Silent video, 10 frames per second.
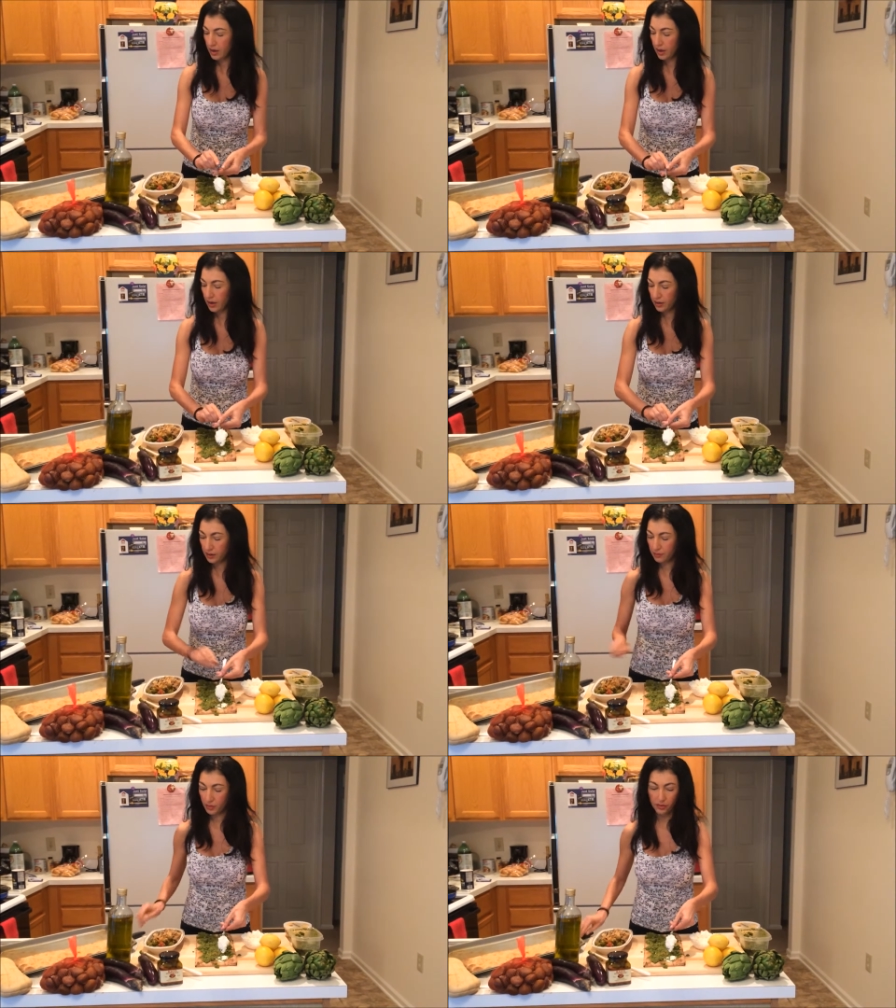And
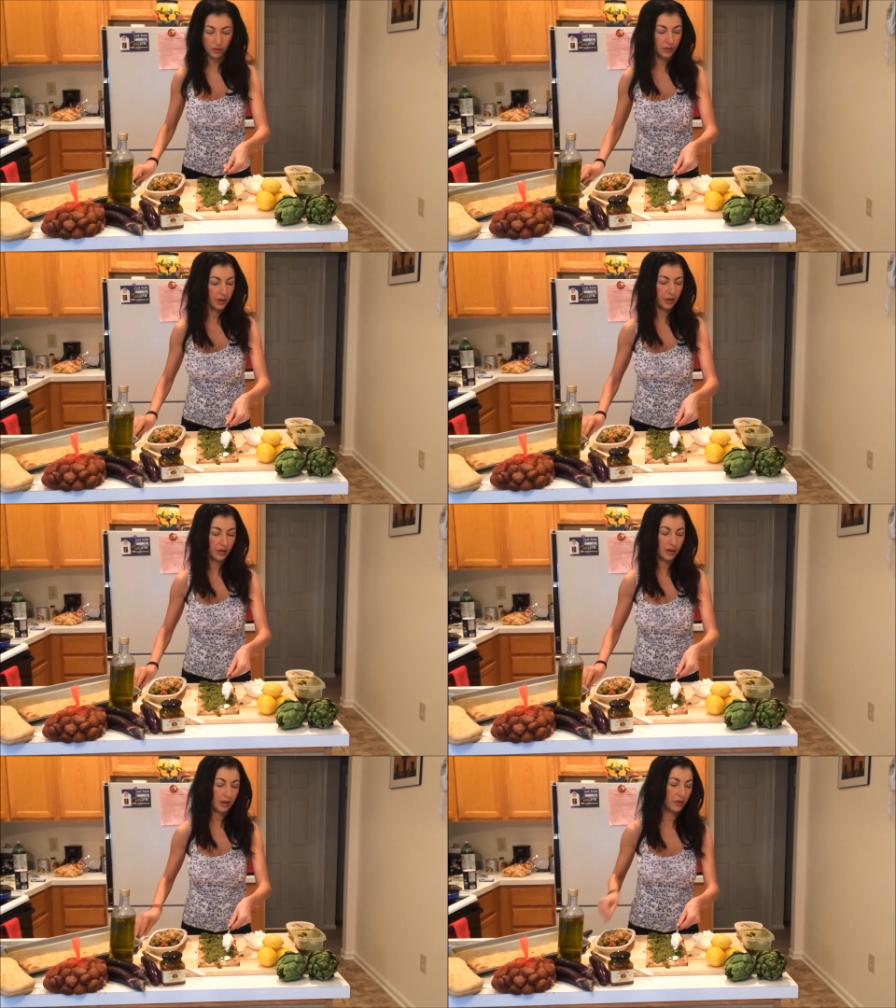I'm going to go ahead
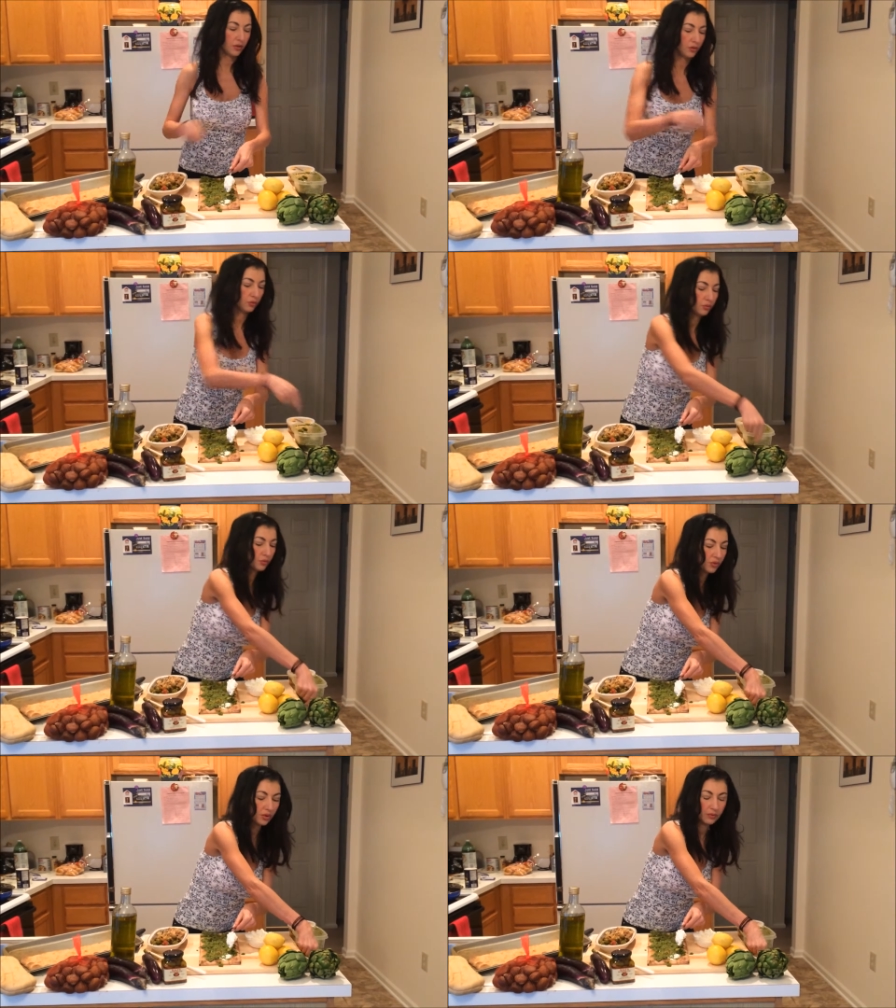and
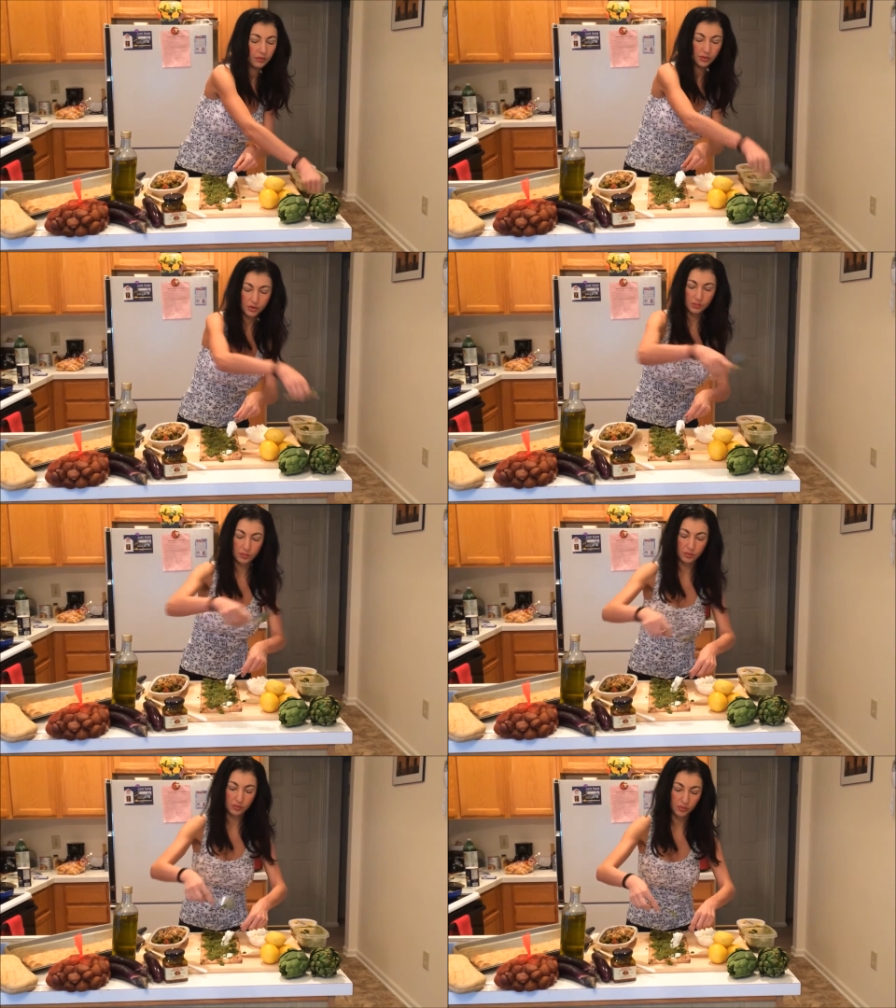use the
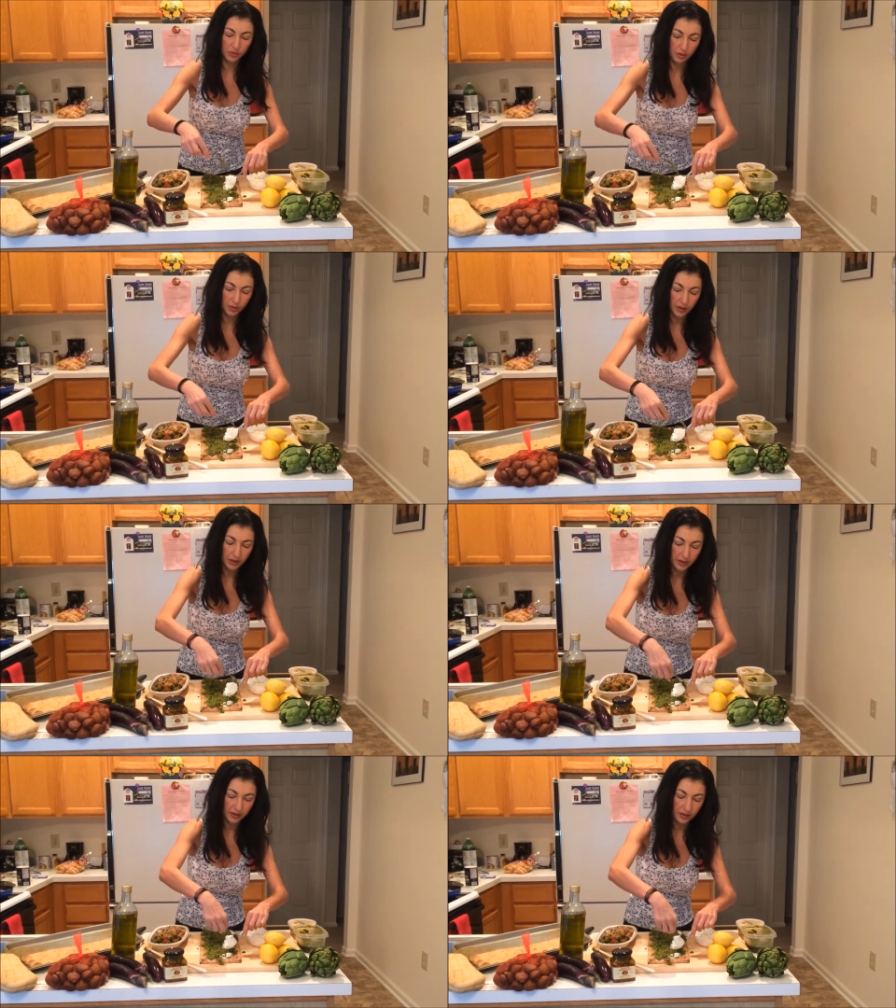spoon to go
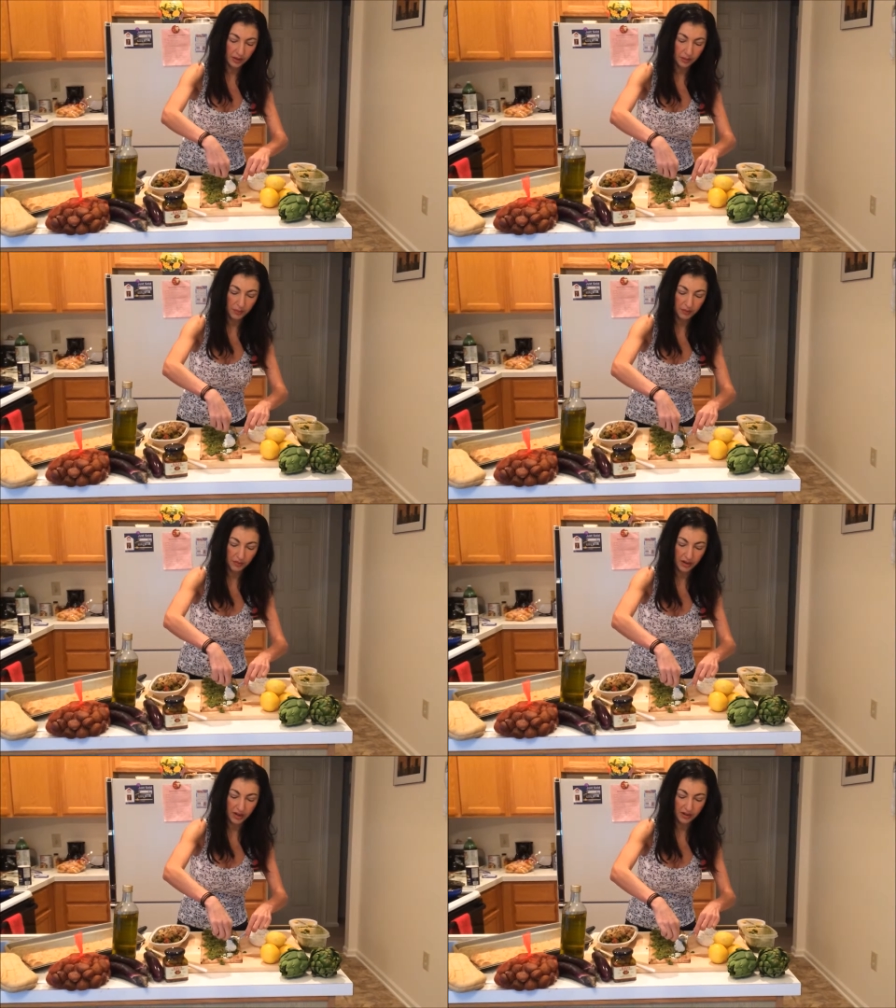ahead and dollop it
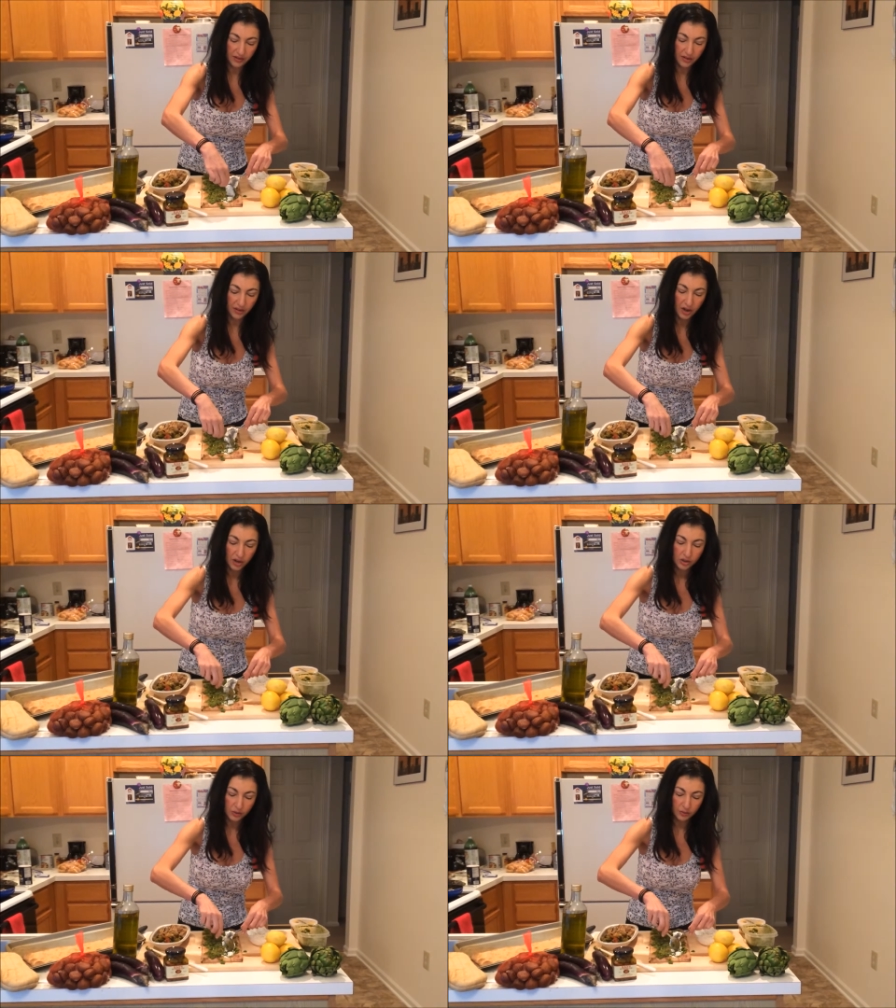right out of there.
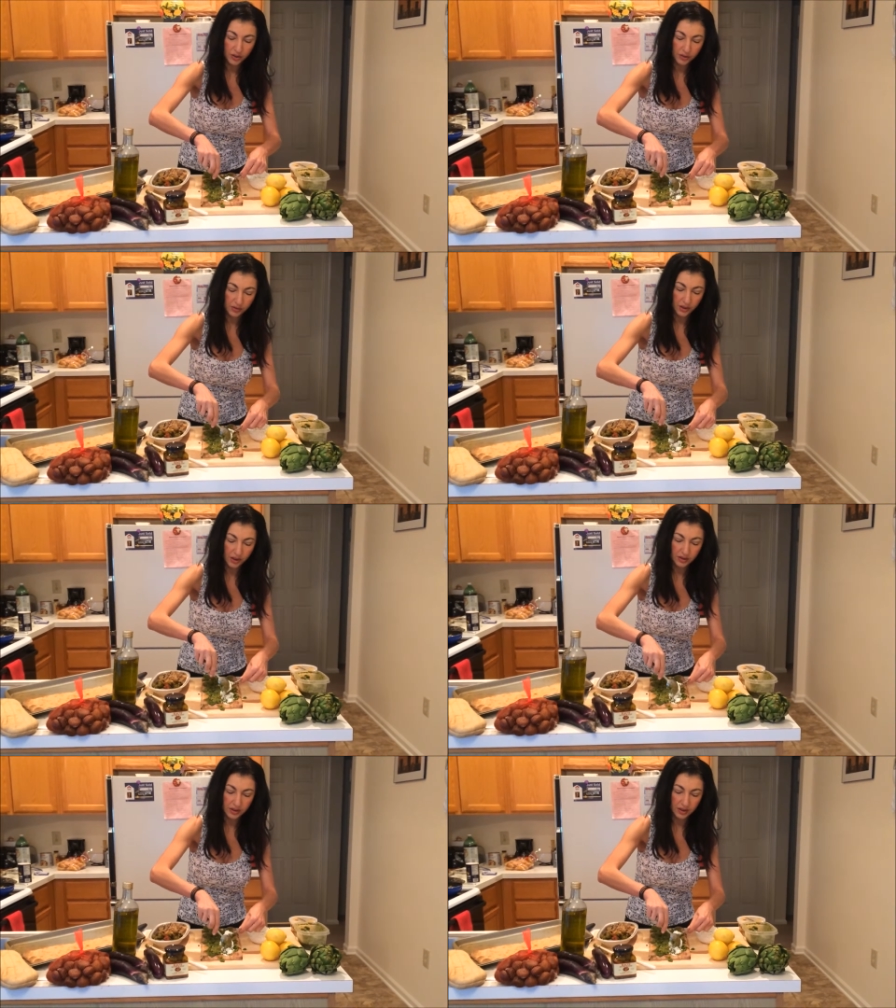So fresh
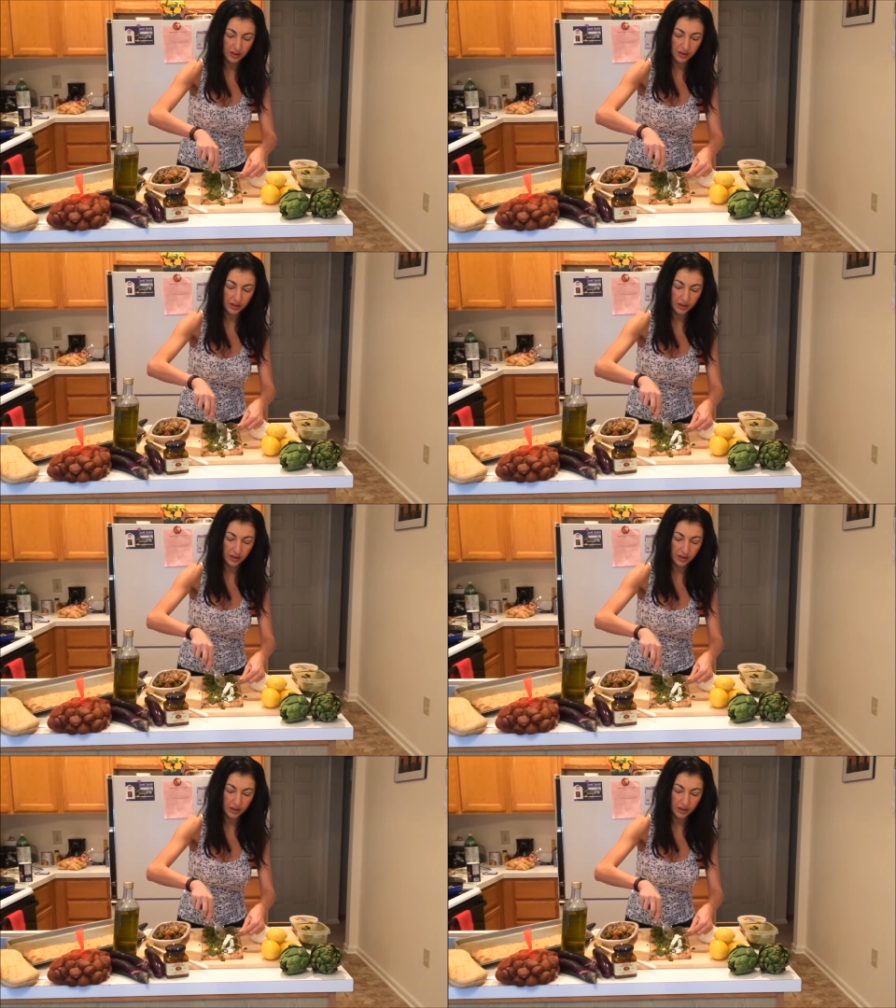ricotta